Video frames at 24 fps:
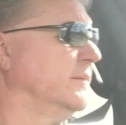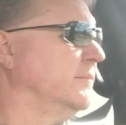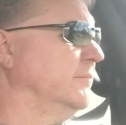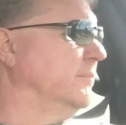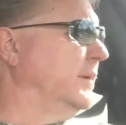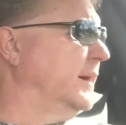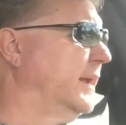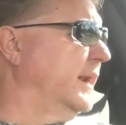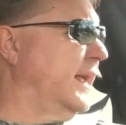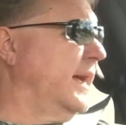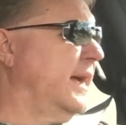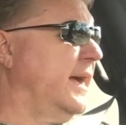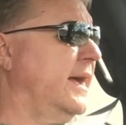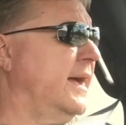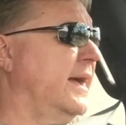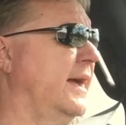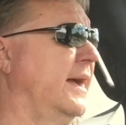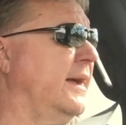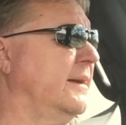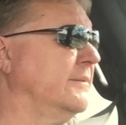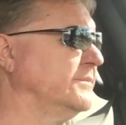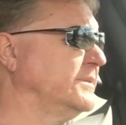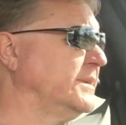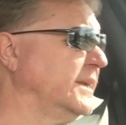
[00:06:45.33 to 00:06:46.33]
But
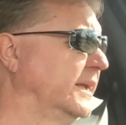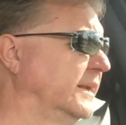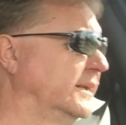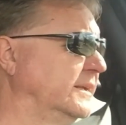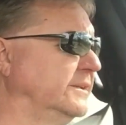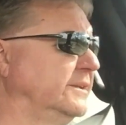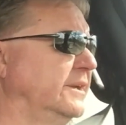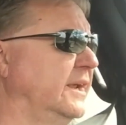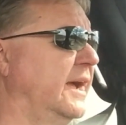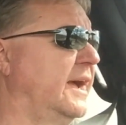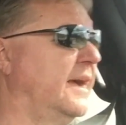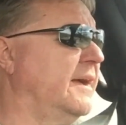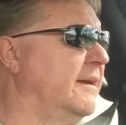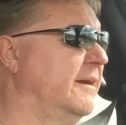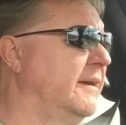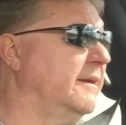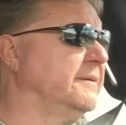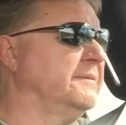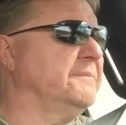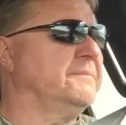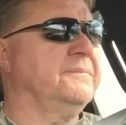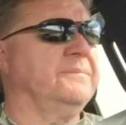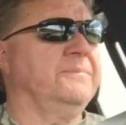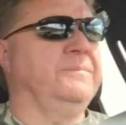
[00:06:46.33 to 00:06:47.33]
I'm telling you,
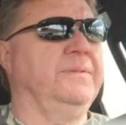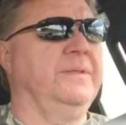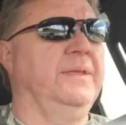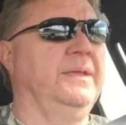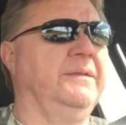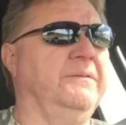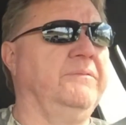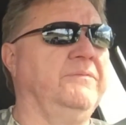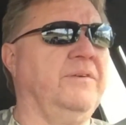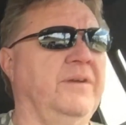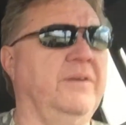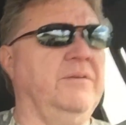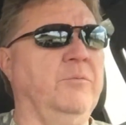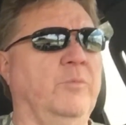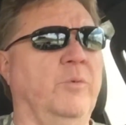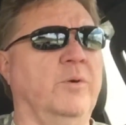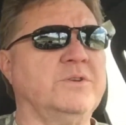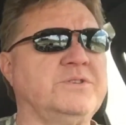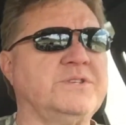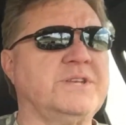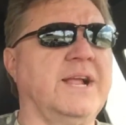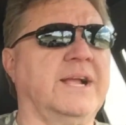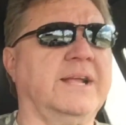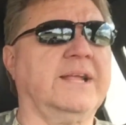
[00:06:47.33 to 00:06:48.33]

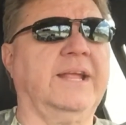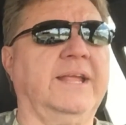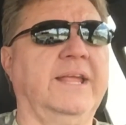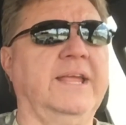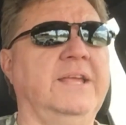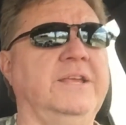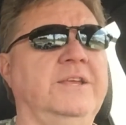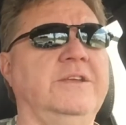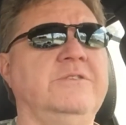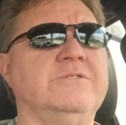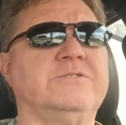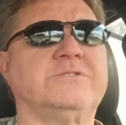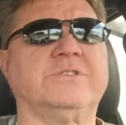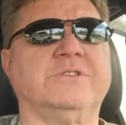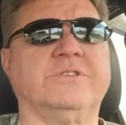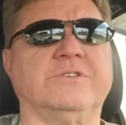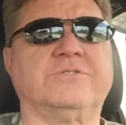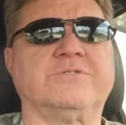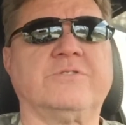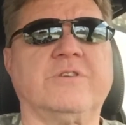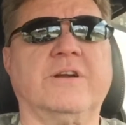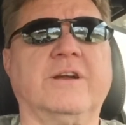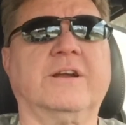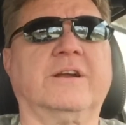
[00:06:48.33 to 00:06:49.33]
once I could get used to the
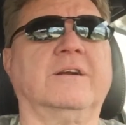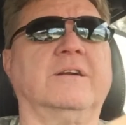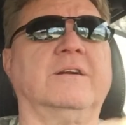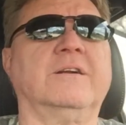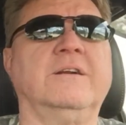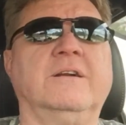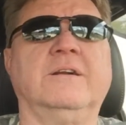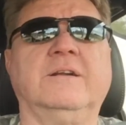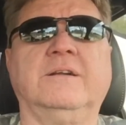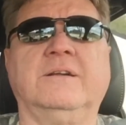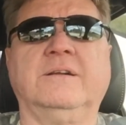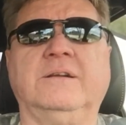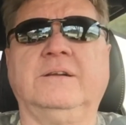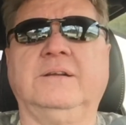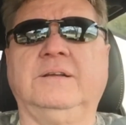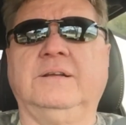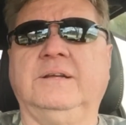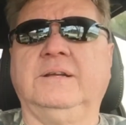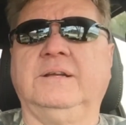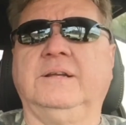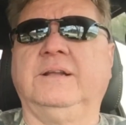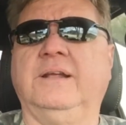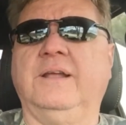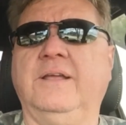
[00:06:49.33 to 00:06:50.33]
trigger,
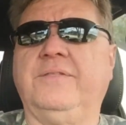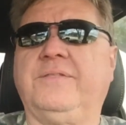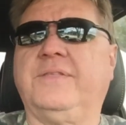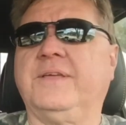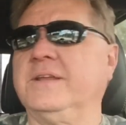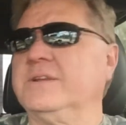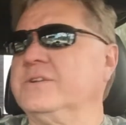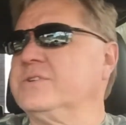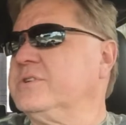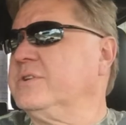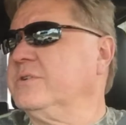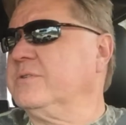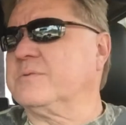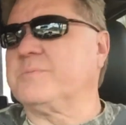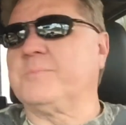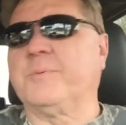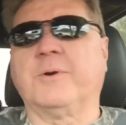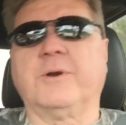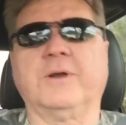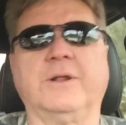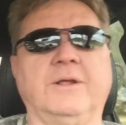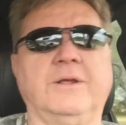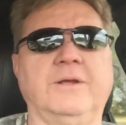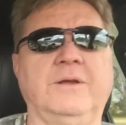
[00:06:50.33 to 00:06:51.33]
that thing shoots
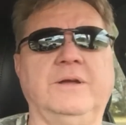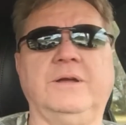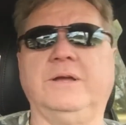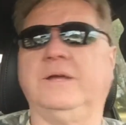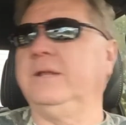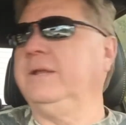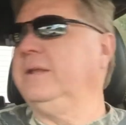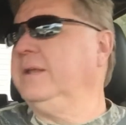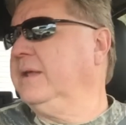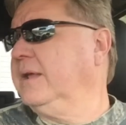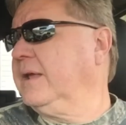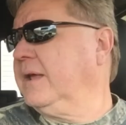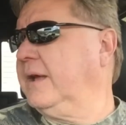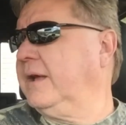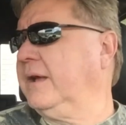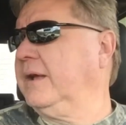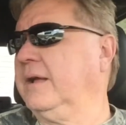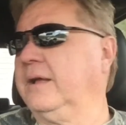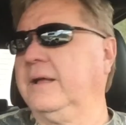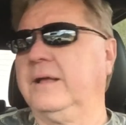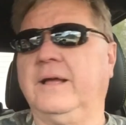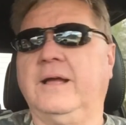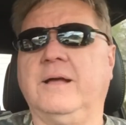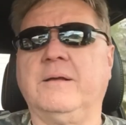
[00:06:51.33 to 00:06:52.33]
pretty good.
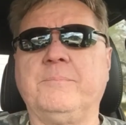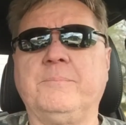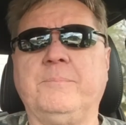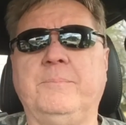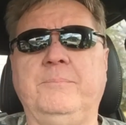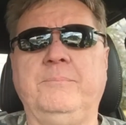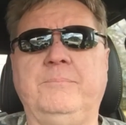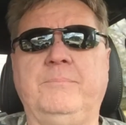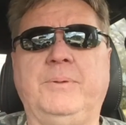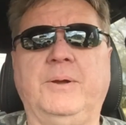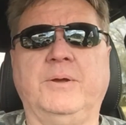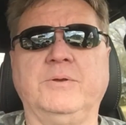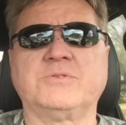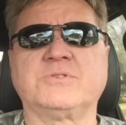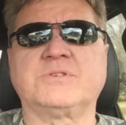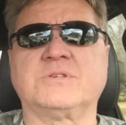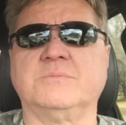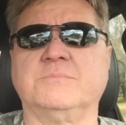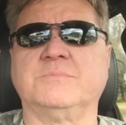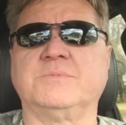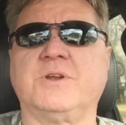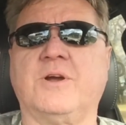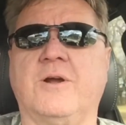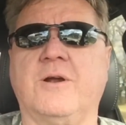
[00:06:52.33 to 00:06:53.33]
I'll post
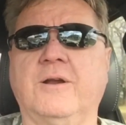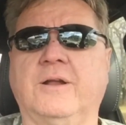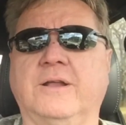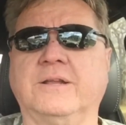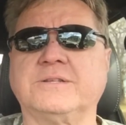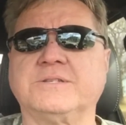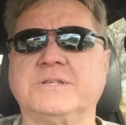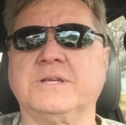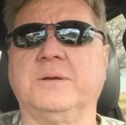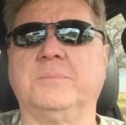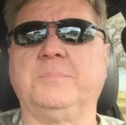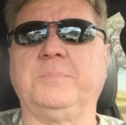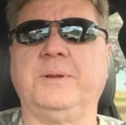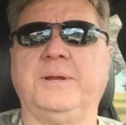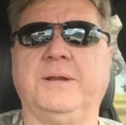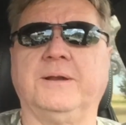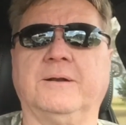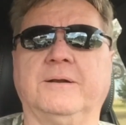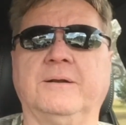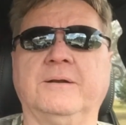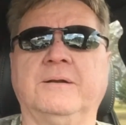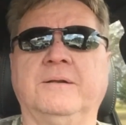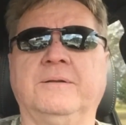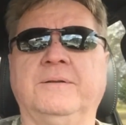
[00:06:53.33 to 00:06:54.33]
some targets up
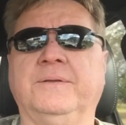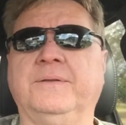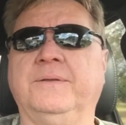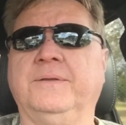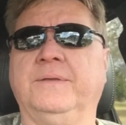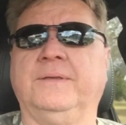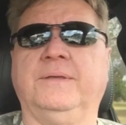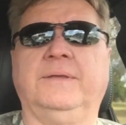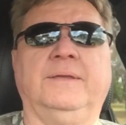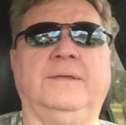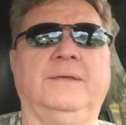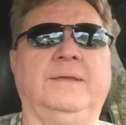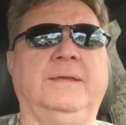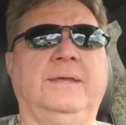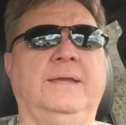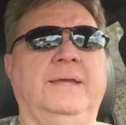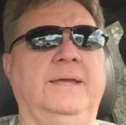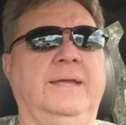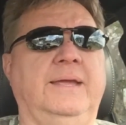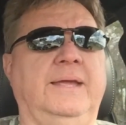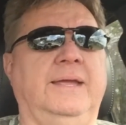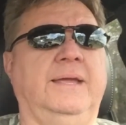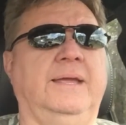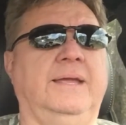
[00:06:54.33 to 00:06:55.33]
here.
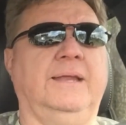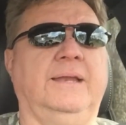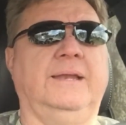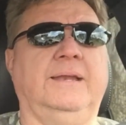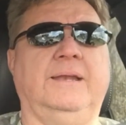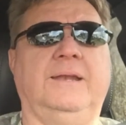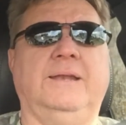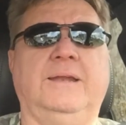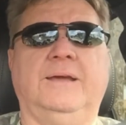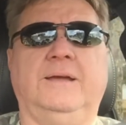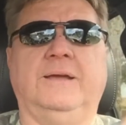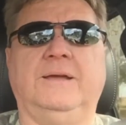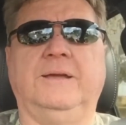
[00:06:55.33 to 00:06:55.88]
And,